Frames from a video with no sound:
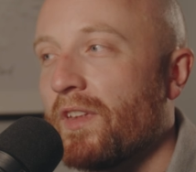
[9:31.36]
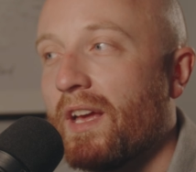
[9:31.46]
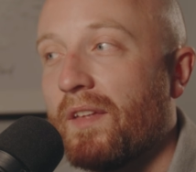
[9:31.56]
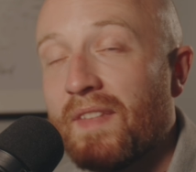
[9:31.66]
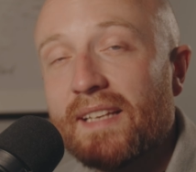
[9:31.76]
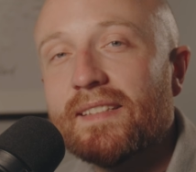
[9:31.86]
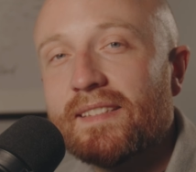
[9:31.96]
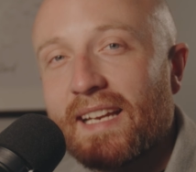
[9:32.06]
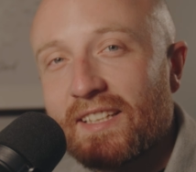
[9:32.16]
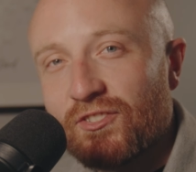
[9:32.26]
that this is
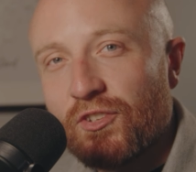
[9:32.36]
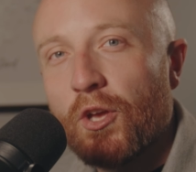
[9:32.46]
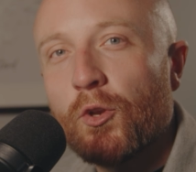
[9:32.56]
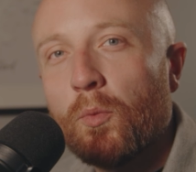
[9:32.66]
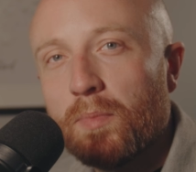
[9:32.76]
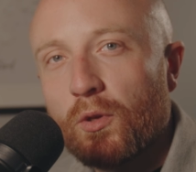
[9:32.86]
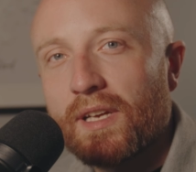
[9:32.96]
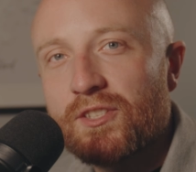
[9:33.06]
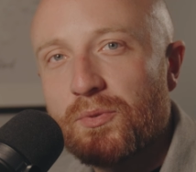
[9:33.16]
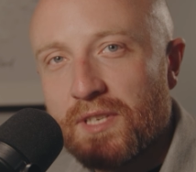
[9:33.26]
an external
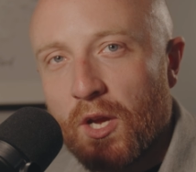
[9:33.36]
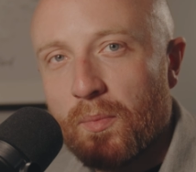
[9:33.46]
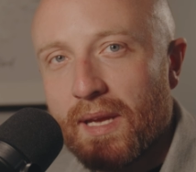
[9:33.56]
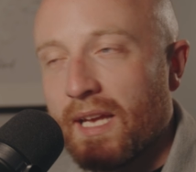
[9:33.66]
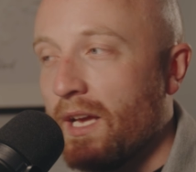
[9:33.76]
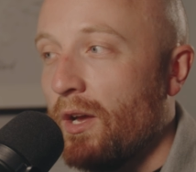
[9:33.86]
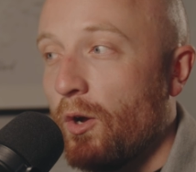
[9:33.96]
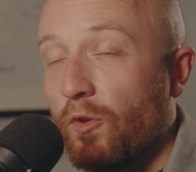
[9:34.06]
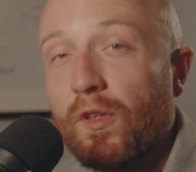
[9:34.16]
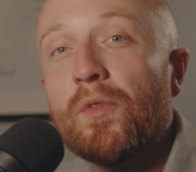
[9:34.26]
plugin to Adobe.
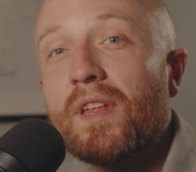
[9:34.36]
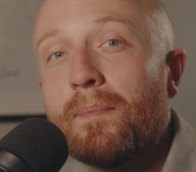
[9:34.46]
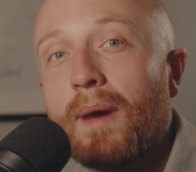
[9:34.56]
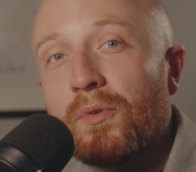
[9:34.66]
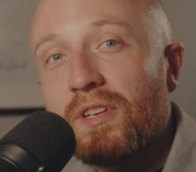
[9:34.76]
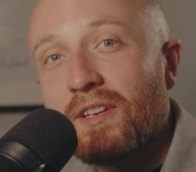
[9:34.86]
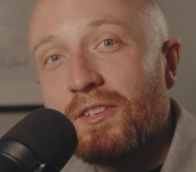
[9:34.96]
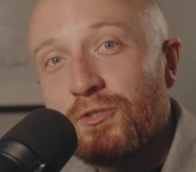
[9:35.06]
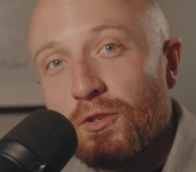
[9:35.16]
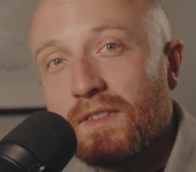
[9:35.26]
Although the amount you can
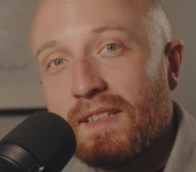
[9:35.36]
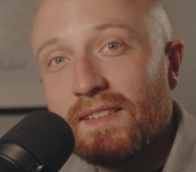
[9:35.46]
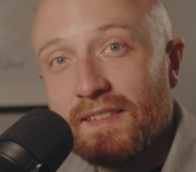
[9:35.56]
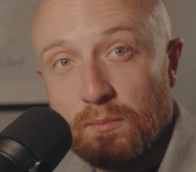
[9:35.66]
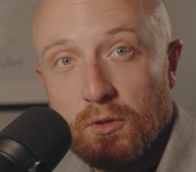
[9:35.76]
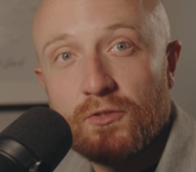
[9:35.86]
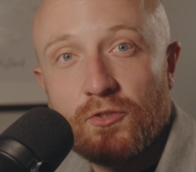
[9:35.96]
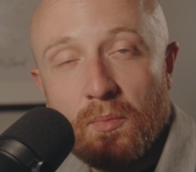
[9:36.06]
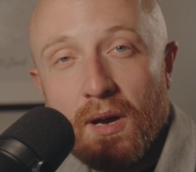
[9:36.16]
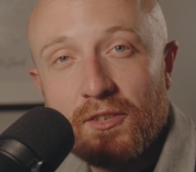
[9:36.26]
adjust this is plus
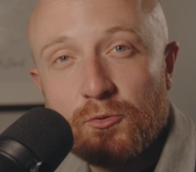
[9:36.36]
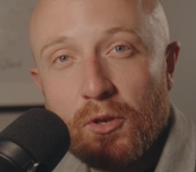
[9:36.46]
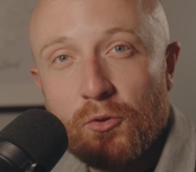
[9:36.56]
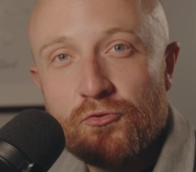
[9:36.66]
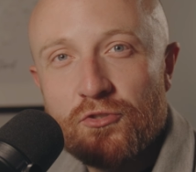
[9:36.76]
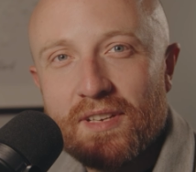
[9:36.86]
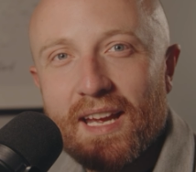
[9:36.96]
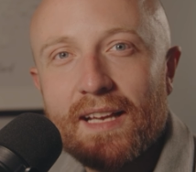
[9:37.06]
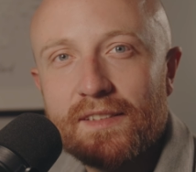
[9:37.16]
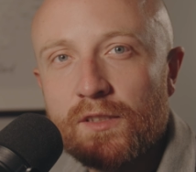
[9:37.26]
or minus 100,
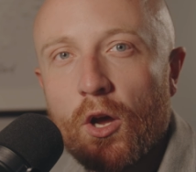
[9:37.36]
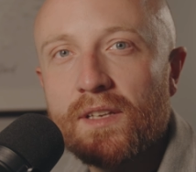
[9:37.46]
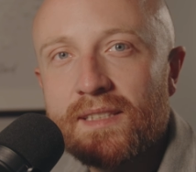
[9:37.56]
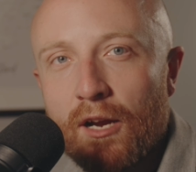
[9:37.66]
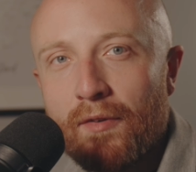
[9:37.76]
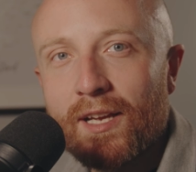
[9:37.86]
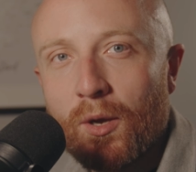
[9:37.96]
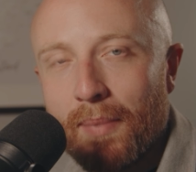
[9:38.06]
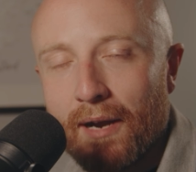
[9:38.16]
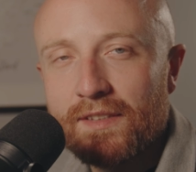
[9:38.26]
it's not a direct
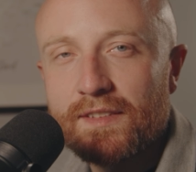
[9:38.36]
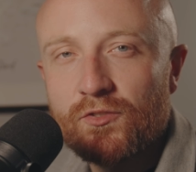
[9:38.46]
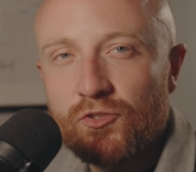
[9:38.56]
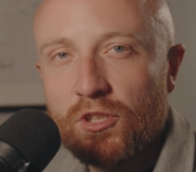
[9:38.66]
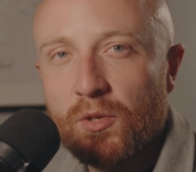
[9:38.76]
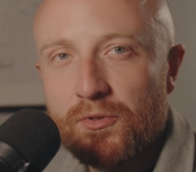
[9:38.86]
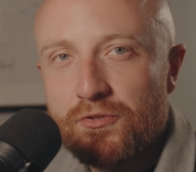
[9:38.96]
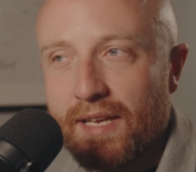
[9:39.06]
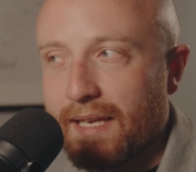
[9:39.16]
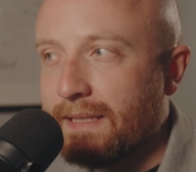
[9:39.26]
comparison to
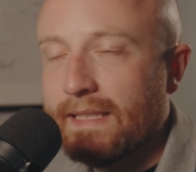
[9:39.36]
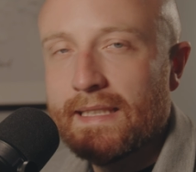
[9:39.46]
Lumetri here.